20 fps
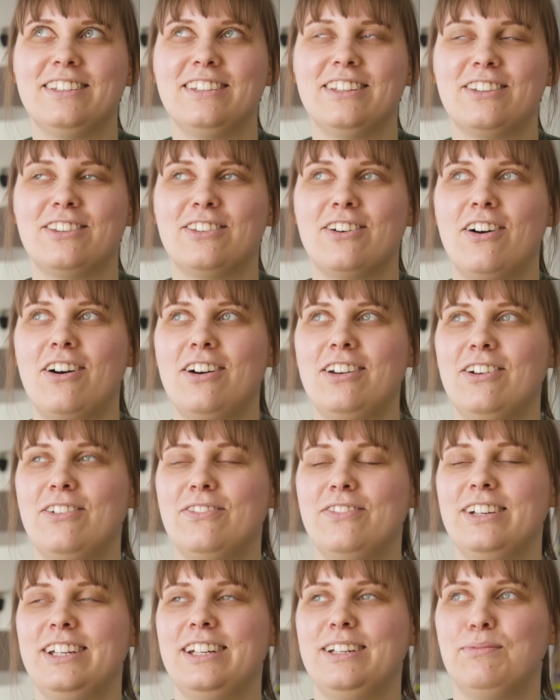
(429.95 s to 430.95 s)
the thought
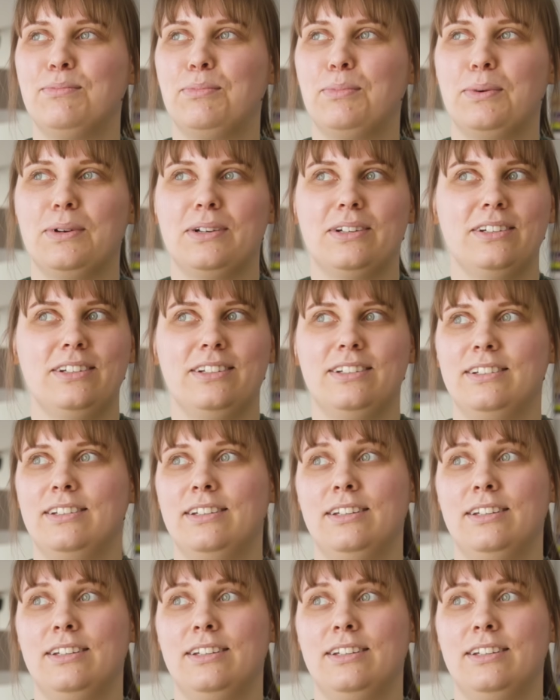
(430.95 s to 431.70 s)
of it, but